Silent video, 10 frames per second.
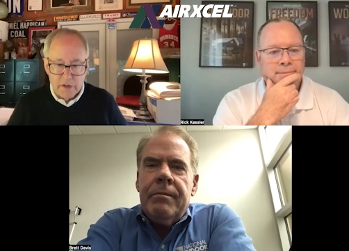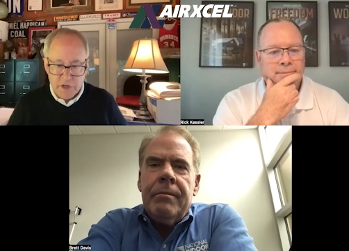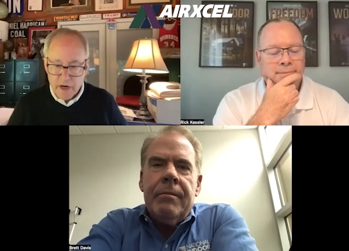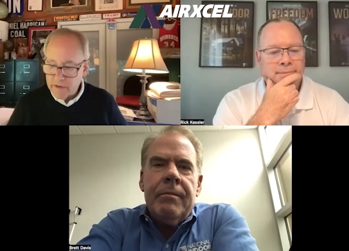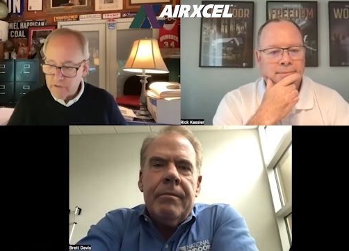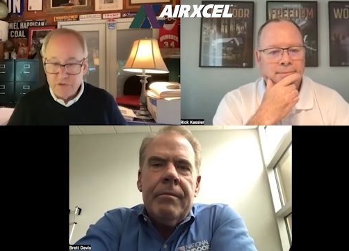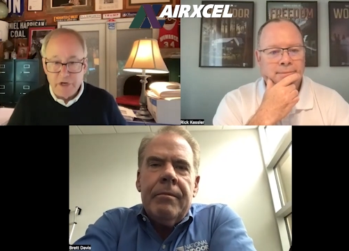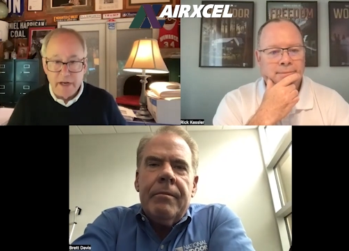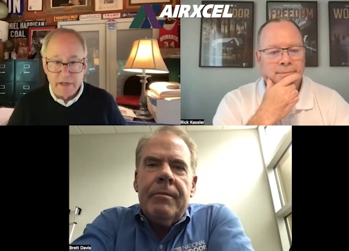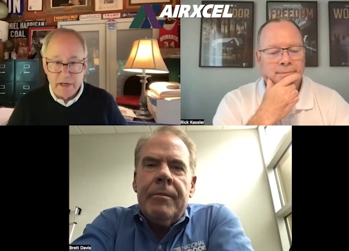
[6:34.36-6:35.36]
Speaker 1: as I
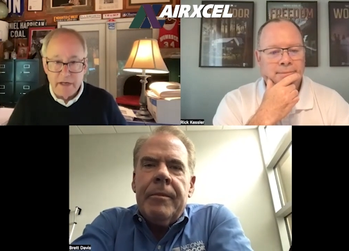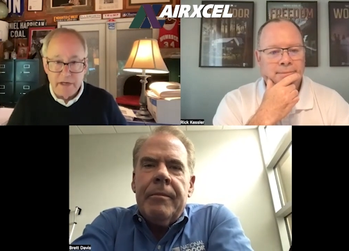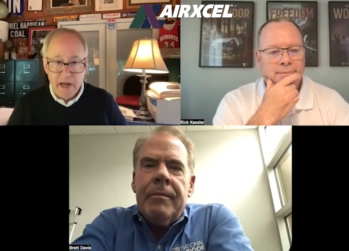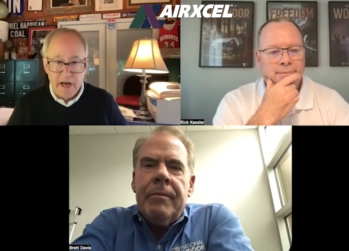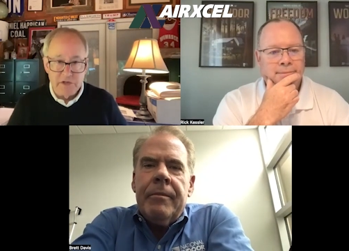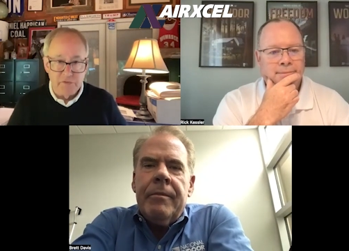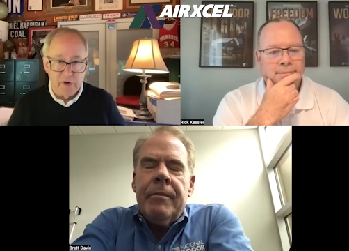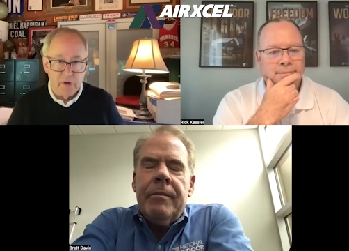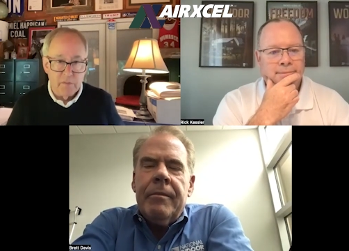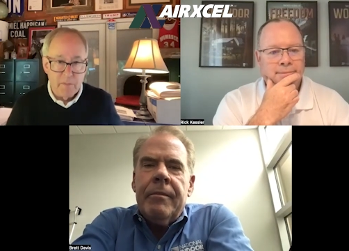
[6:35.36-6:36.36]
understand it, in
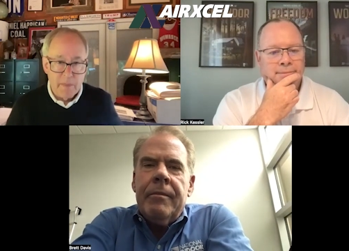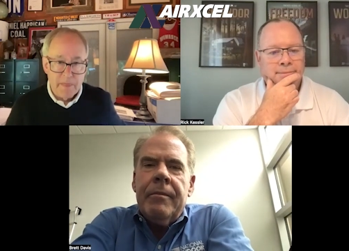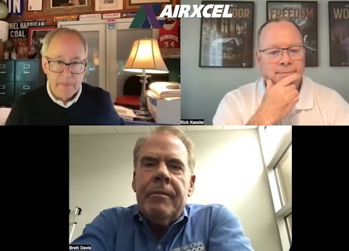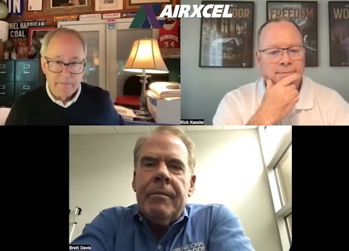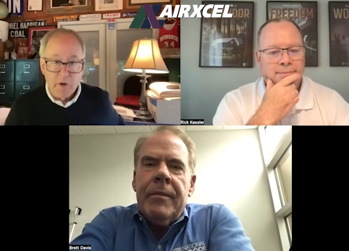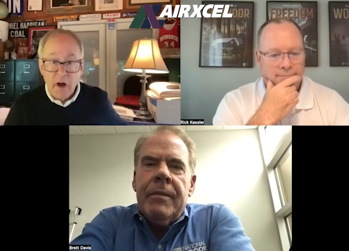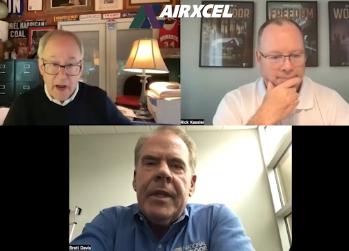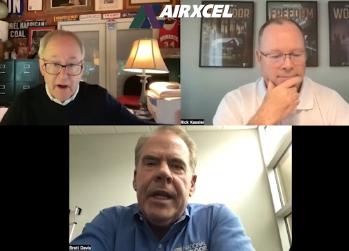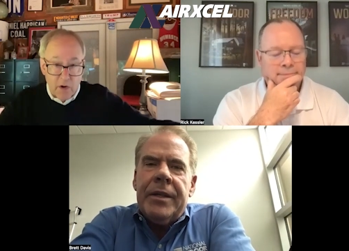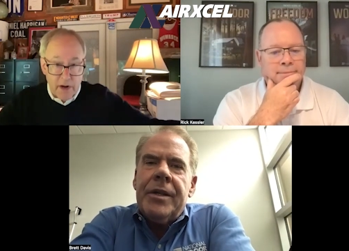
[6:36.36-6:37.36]
Nashville uh,
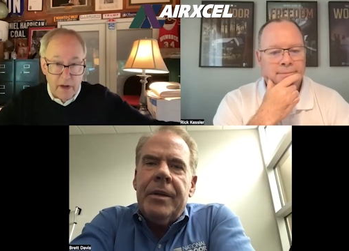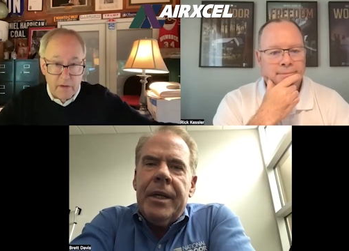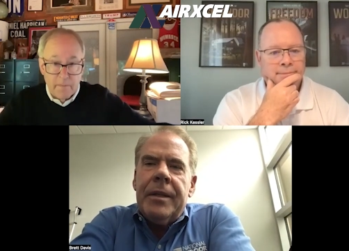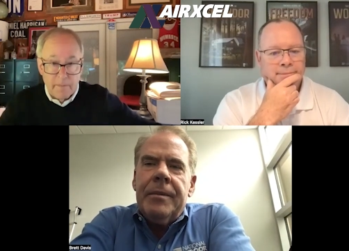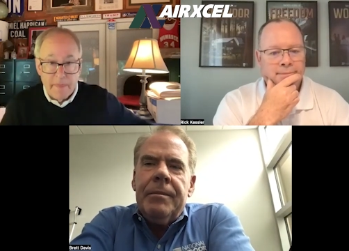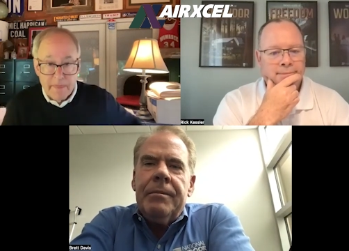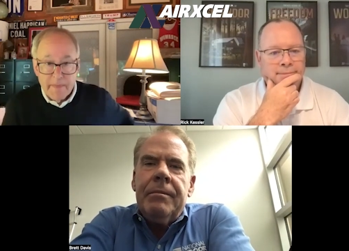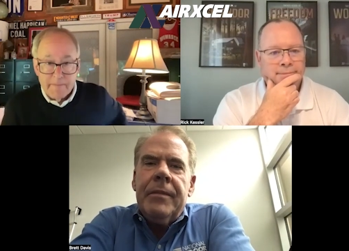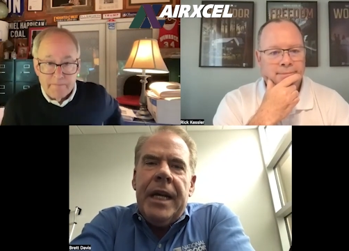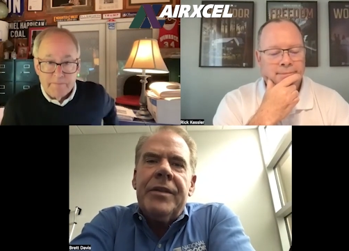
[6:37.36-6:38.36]
area.
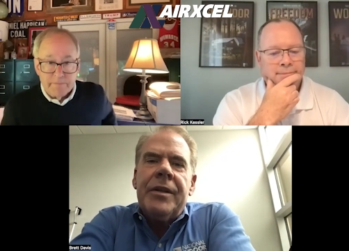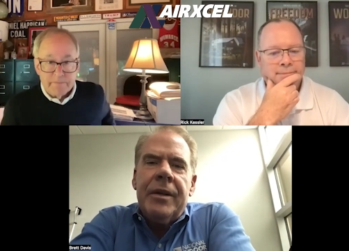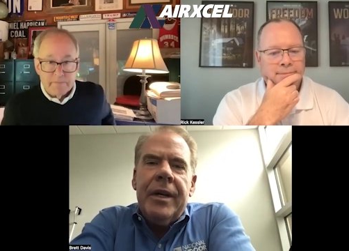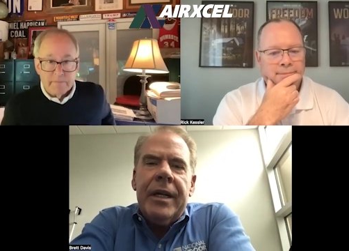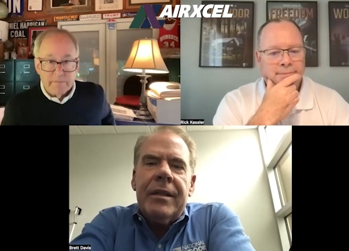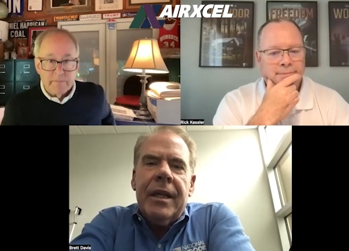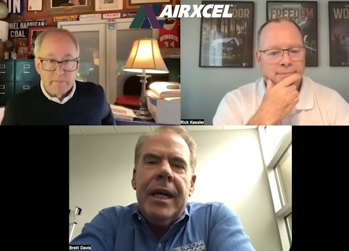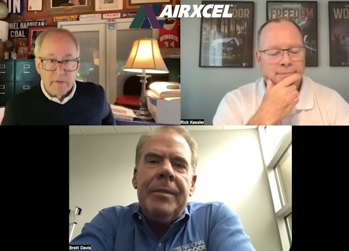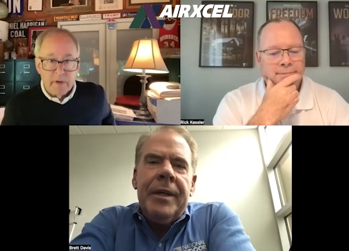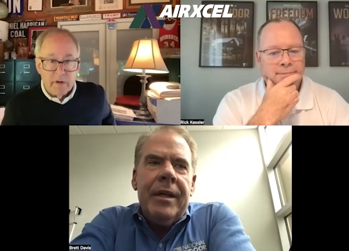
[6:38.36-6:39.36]
Speaker 2: That's correct.
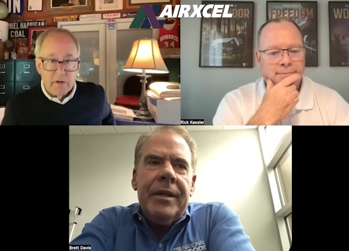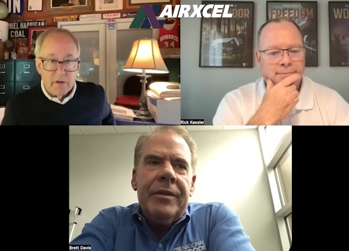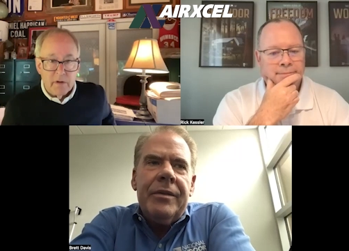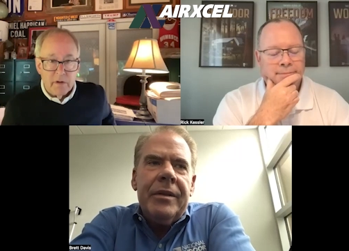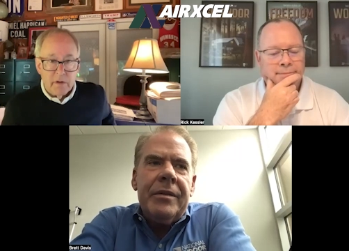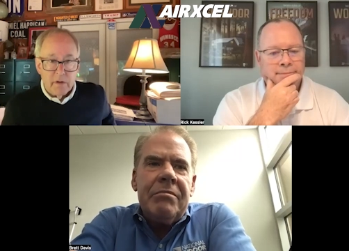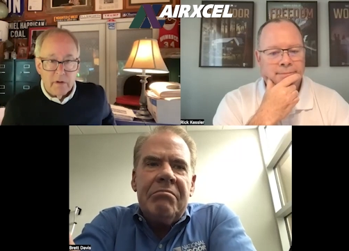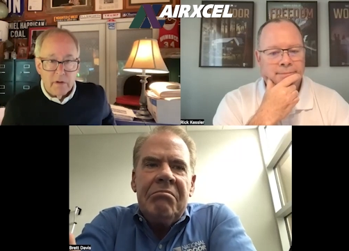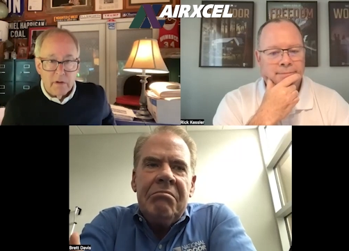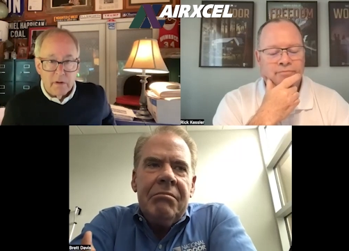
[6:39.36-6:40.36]
Lebanon is just,
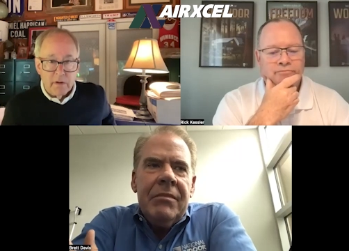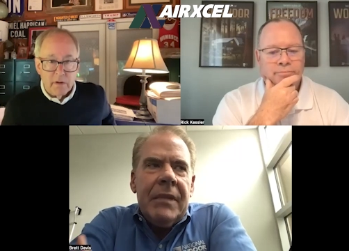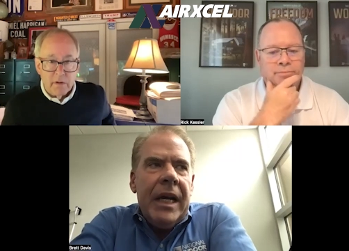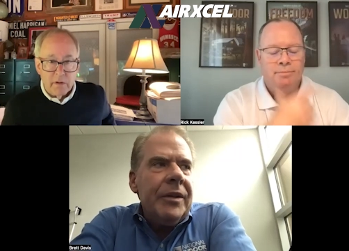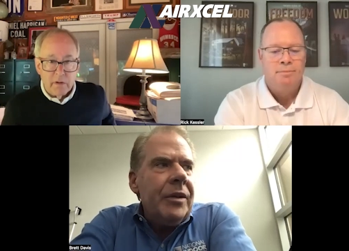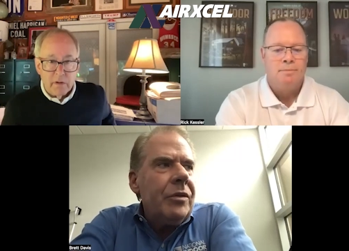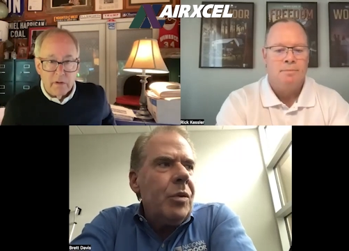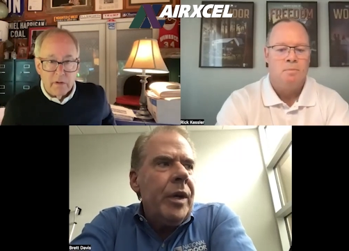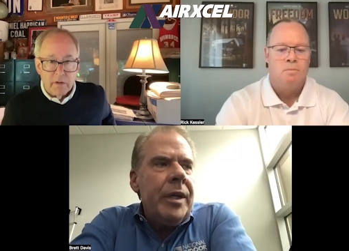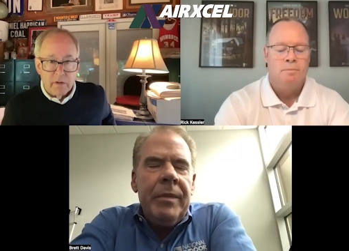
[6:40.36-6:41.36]
I don't know,
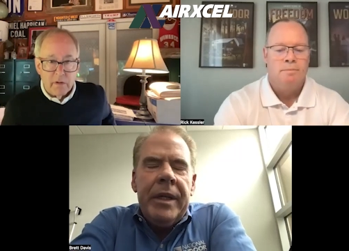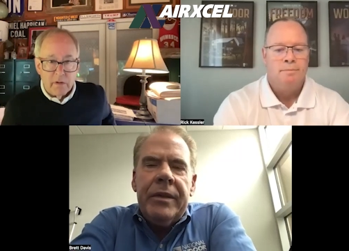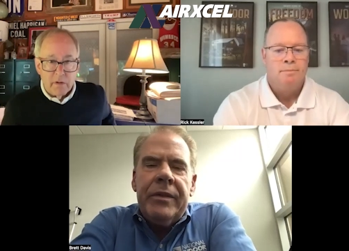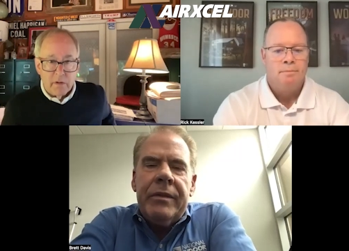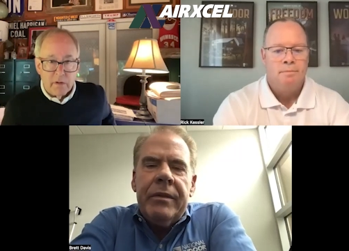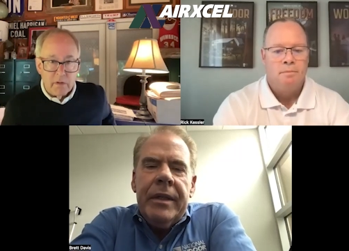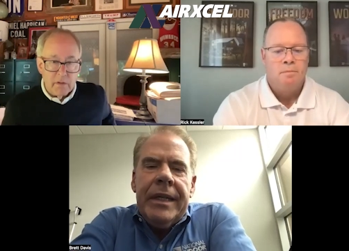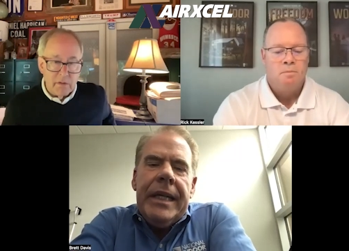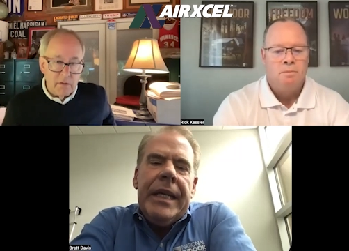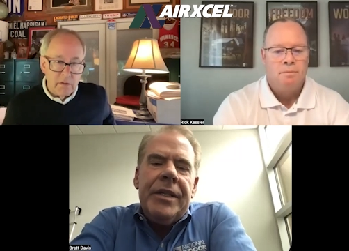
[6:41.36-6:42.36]
20 minutes
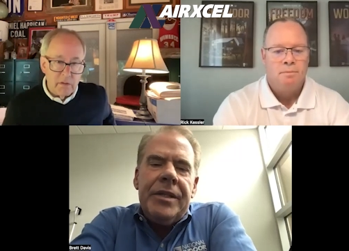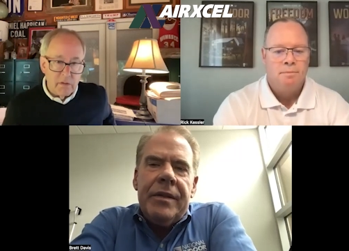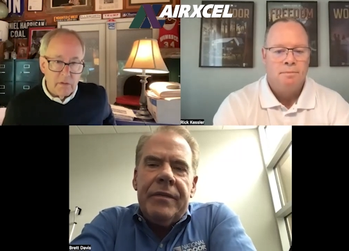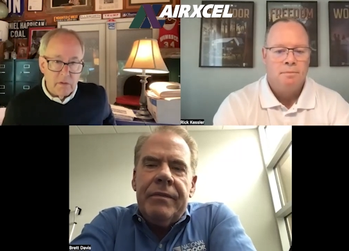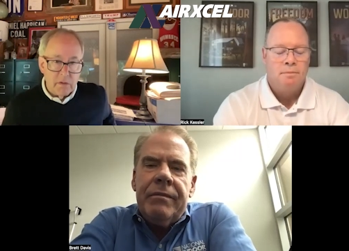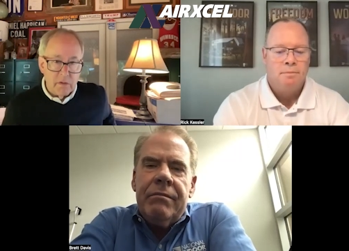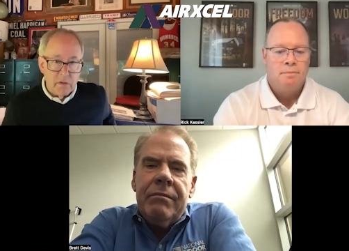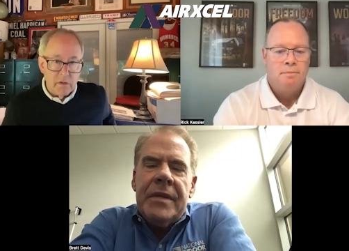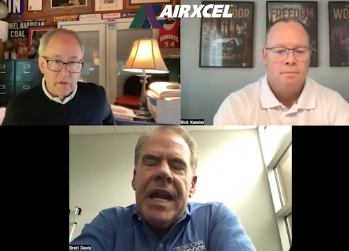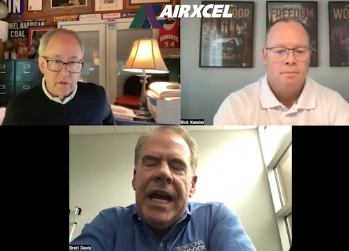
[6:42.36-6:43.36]
east of
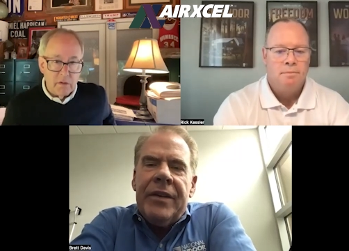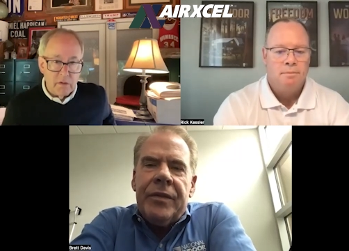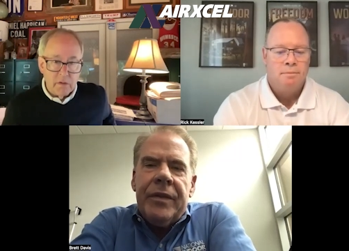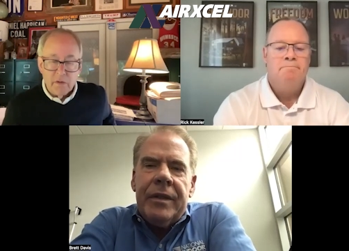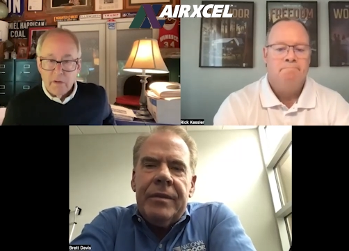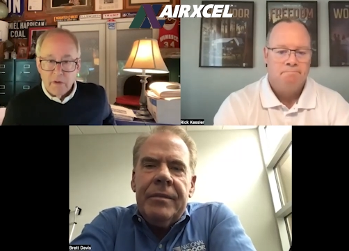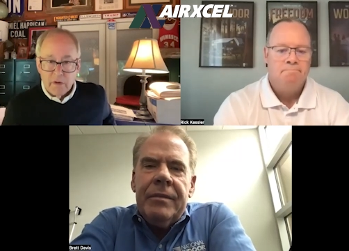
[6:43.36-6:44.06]
Nashville.